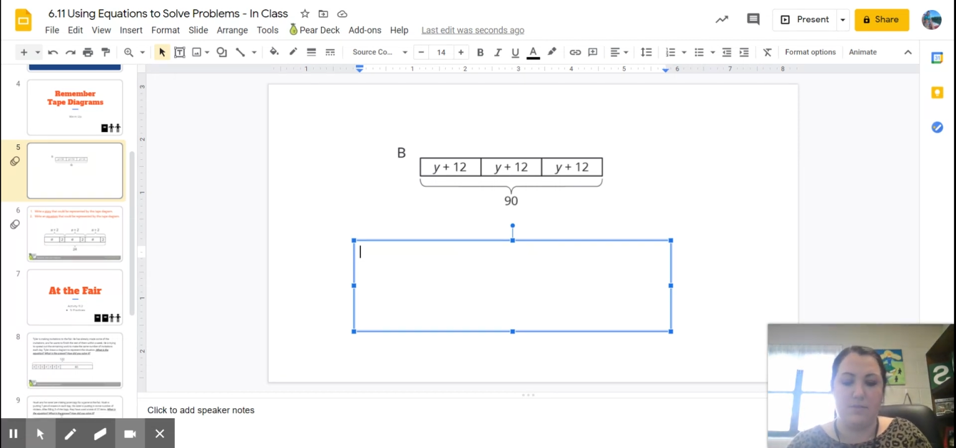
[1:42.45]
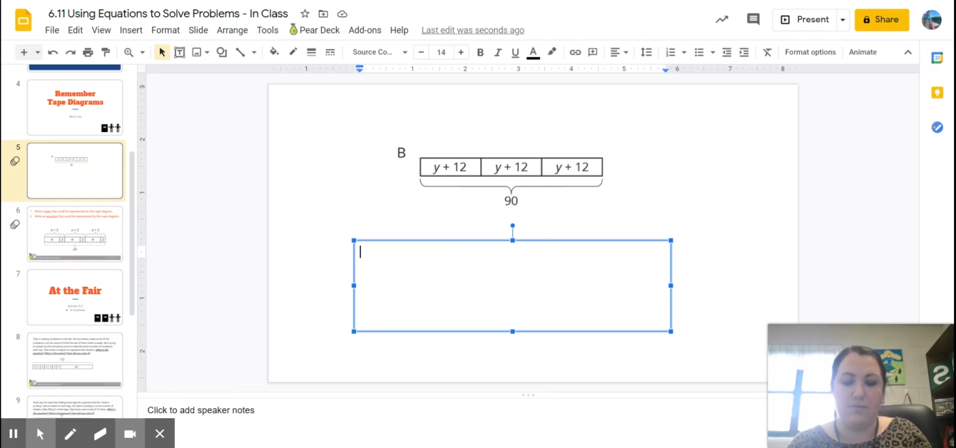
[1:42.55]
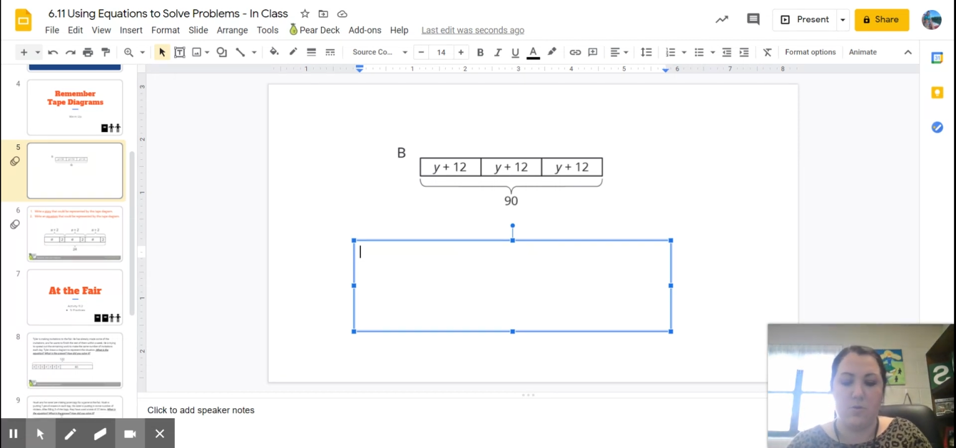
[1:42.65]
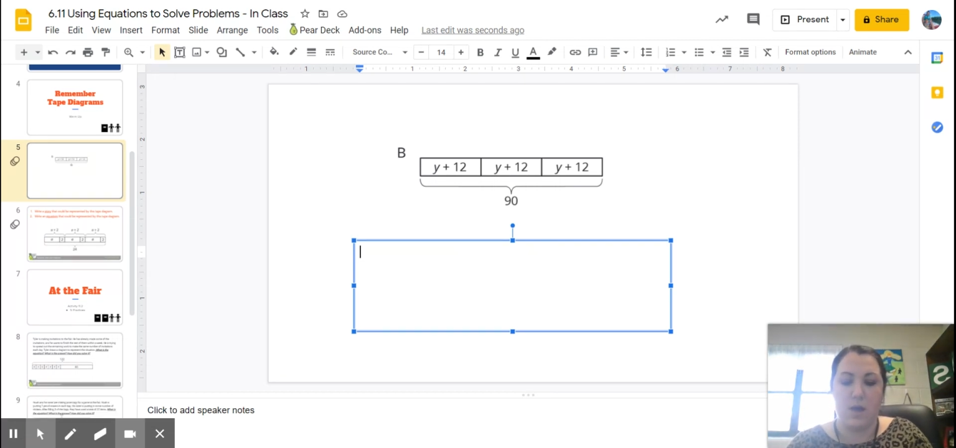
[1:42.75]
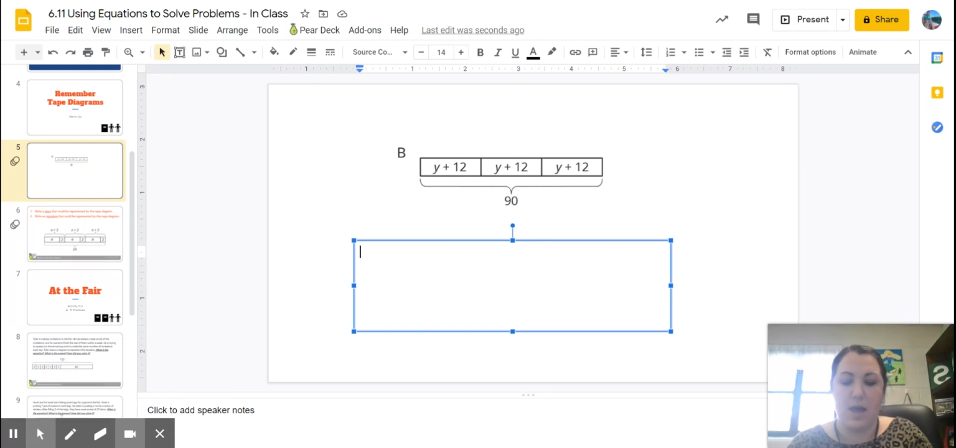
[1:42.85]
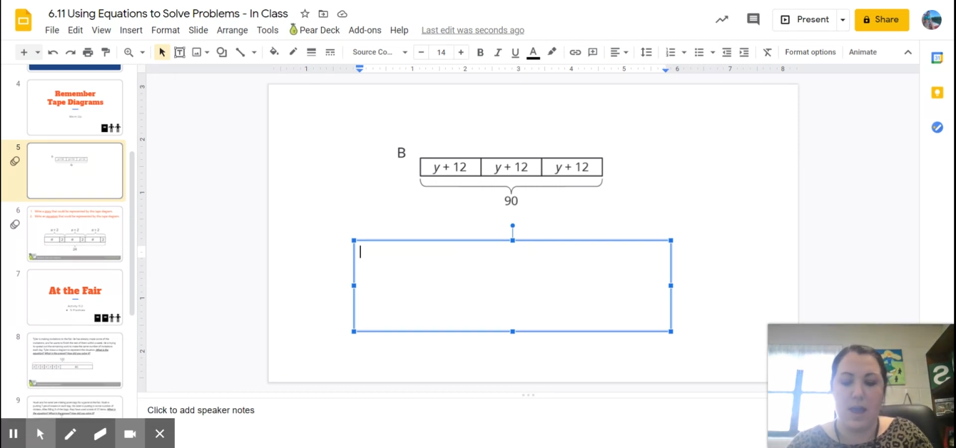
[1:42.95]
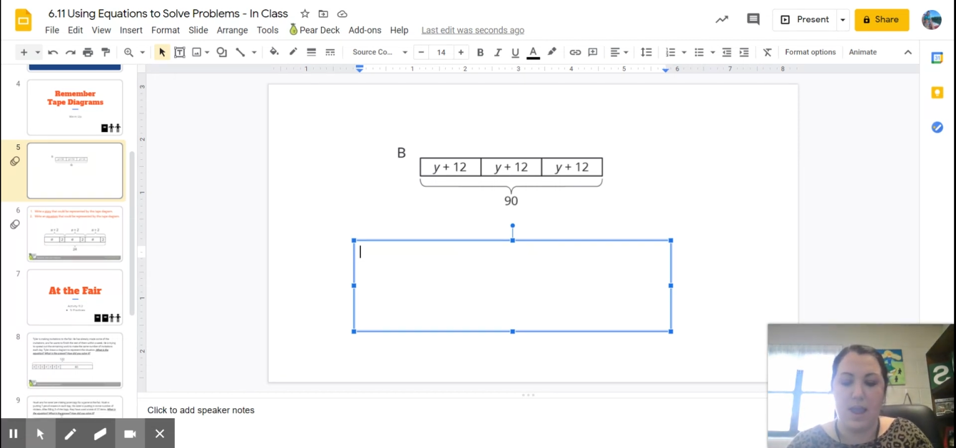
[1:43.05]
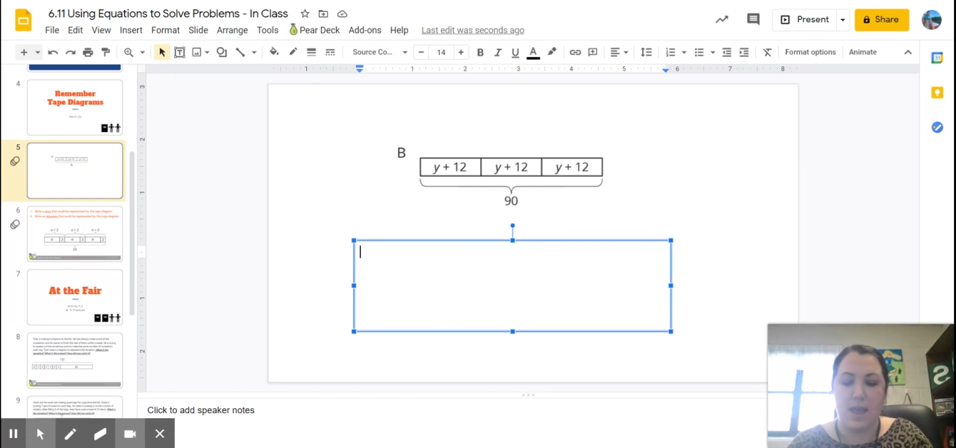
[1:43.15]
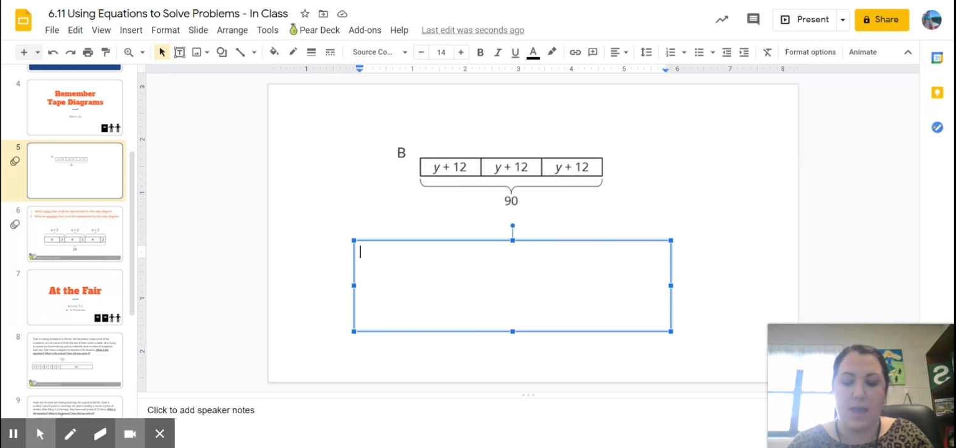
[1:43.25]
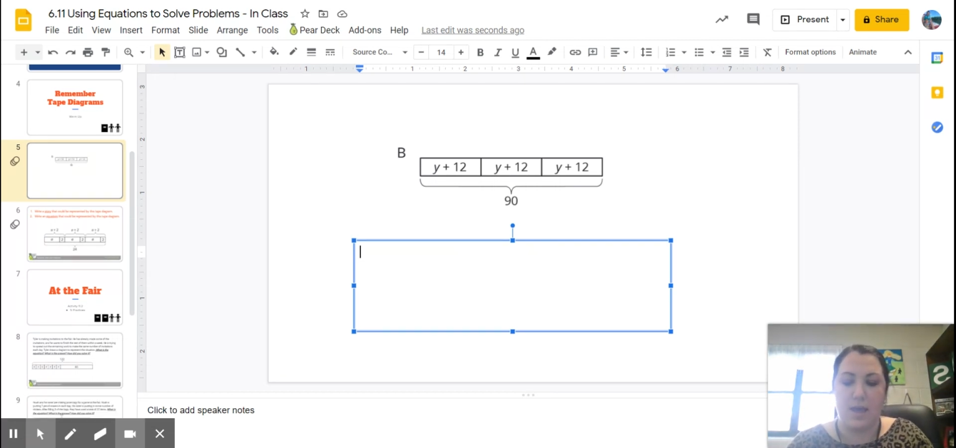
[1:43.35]
So I
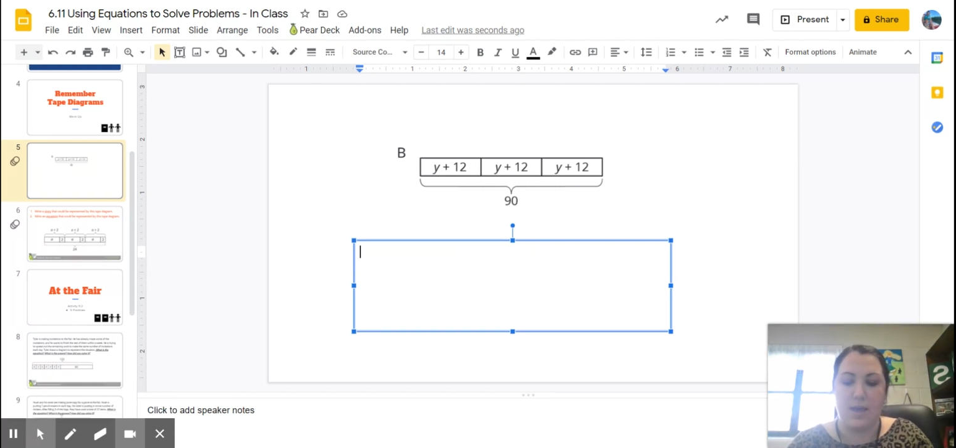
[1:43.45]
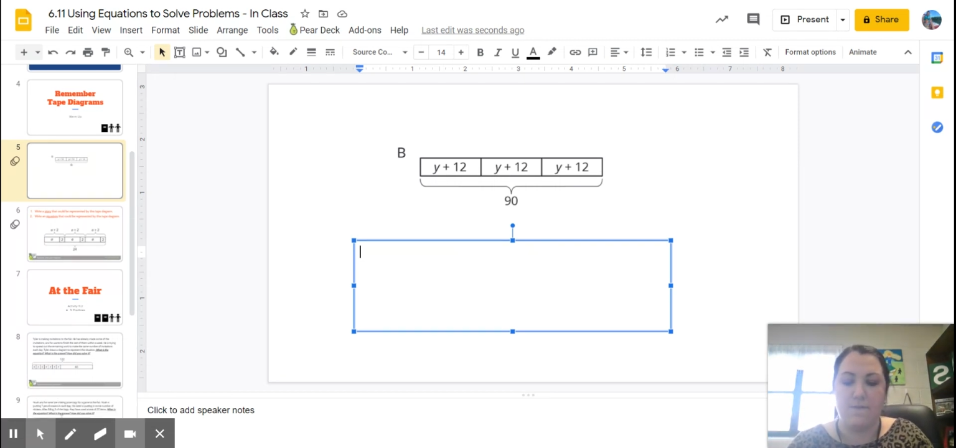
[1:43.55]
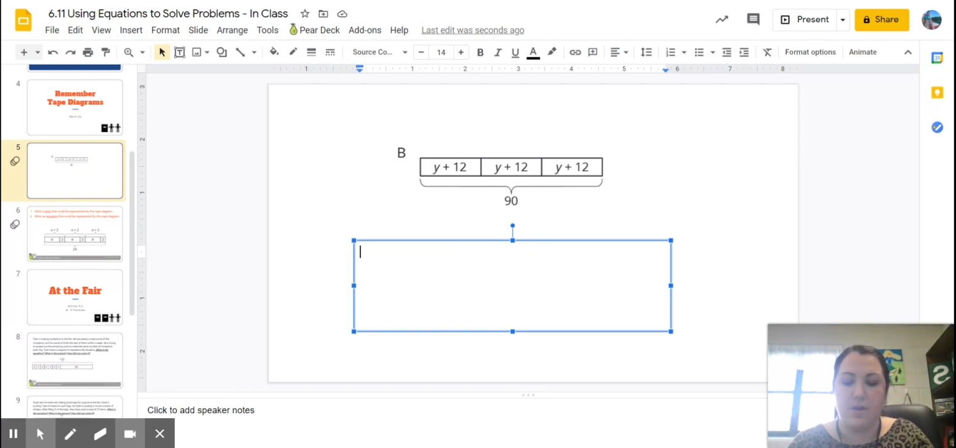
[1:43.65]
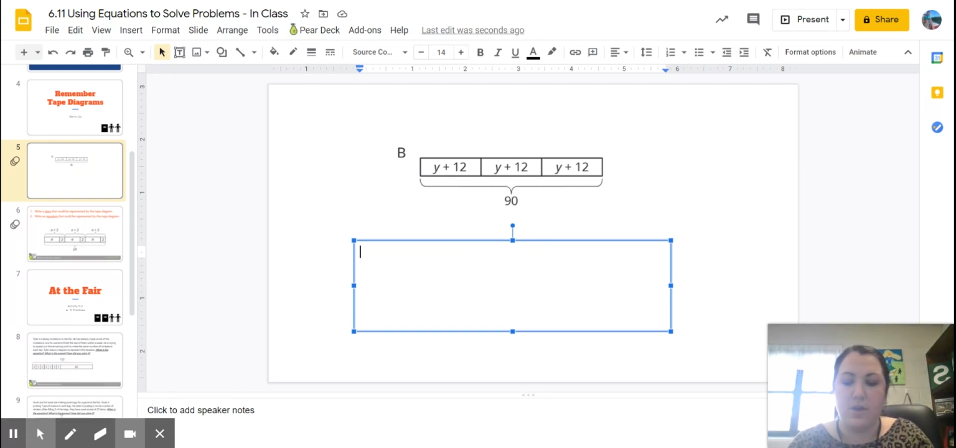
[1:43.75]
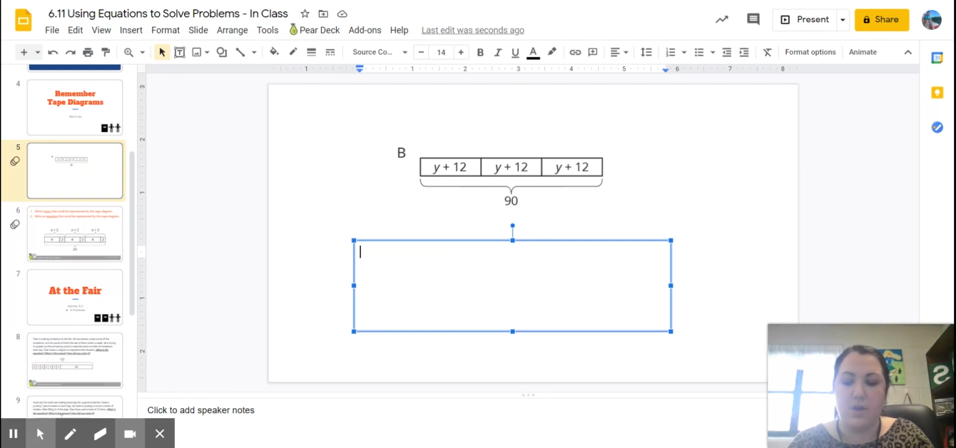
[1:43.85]
have